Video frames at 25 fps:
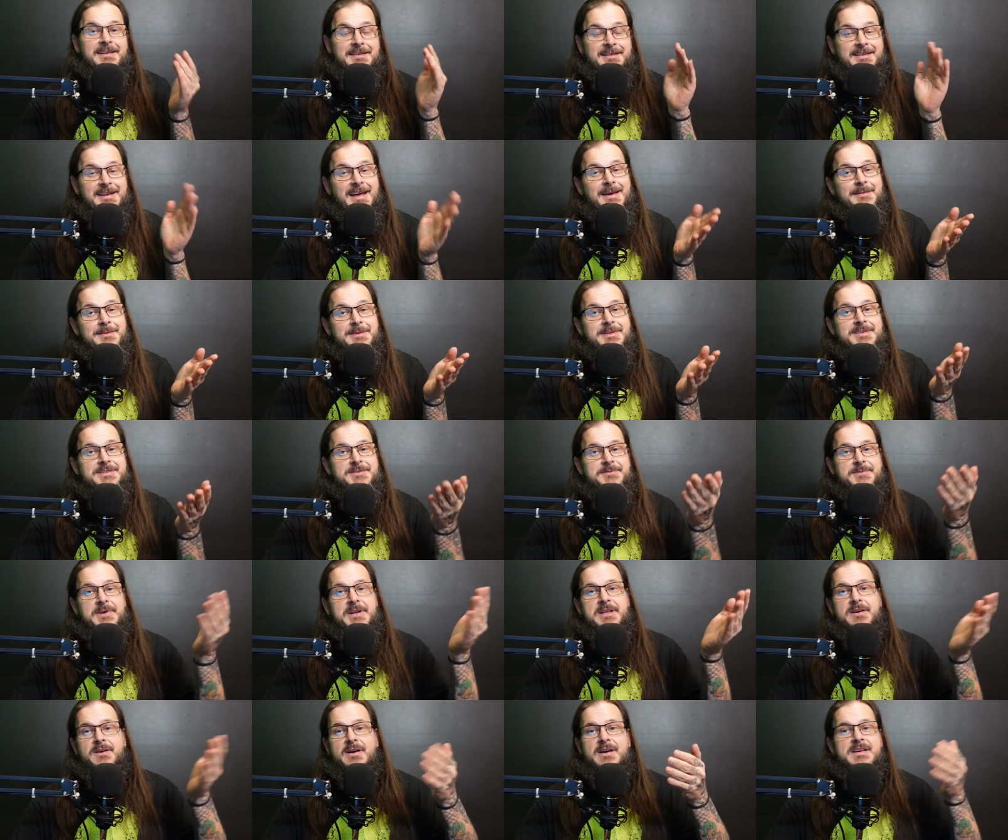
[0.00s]
Name of this
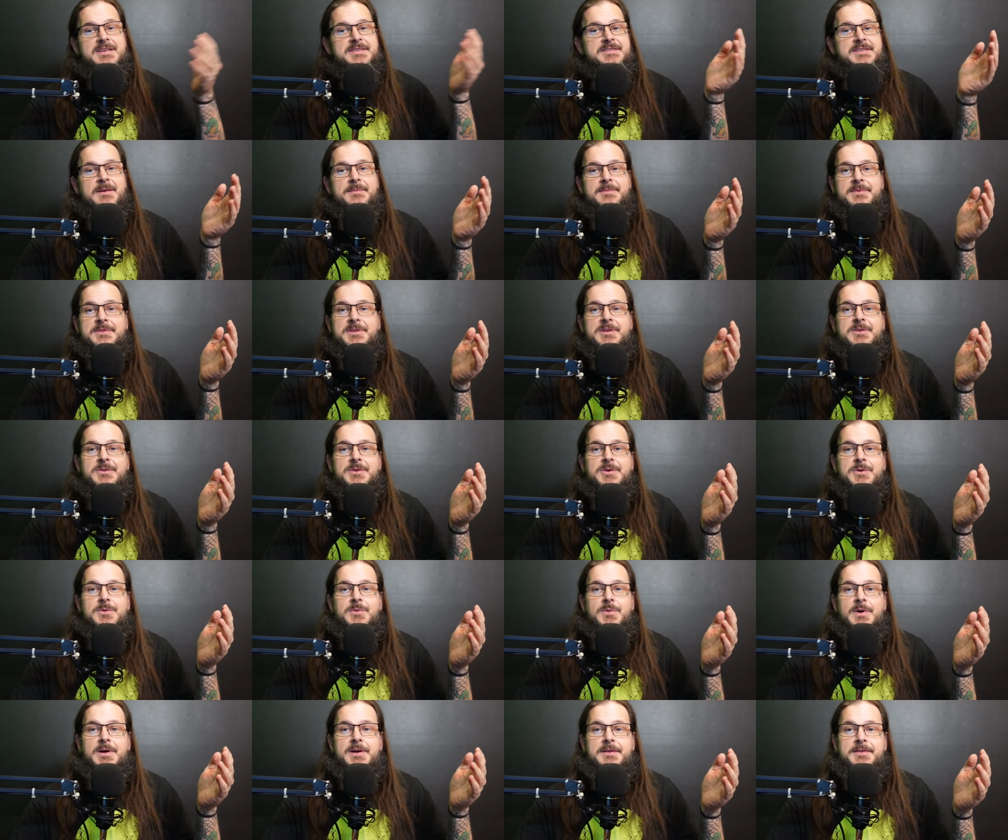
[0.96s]
video has something to do
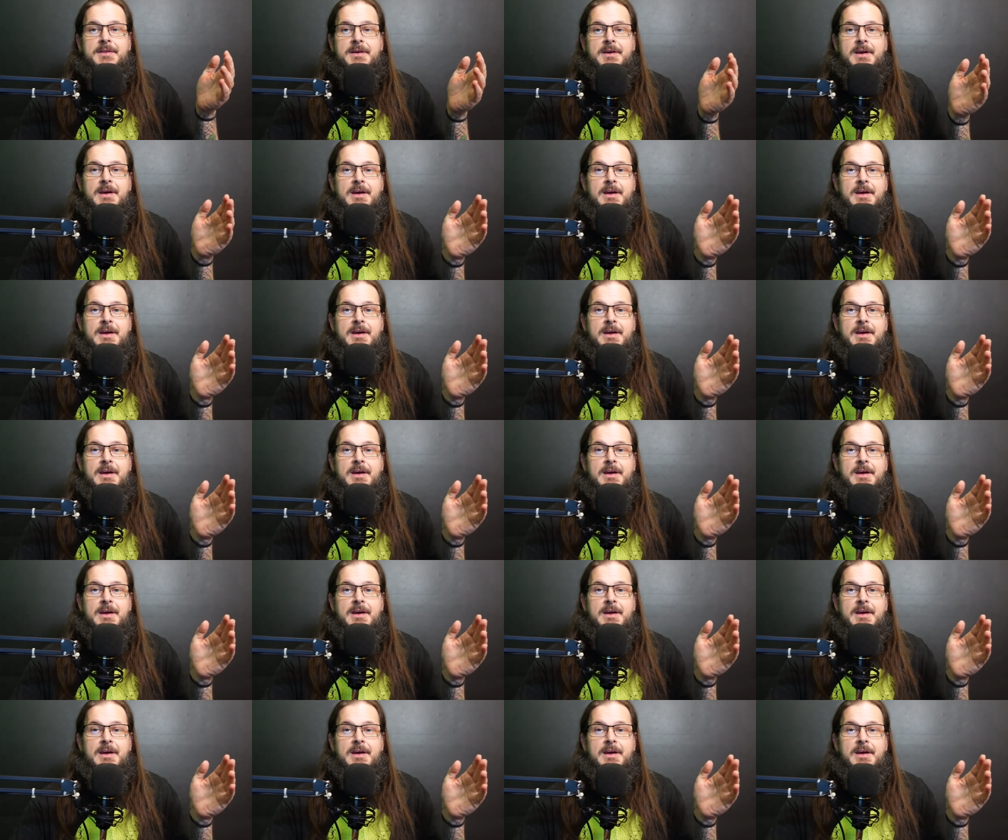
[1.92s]
with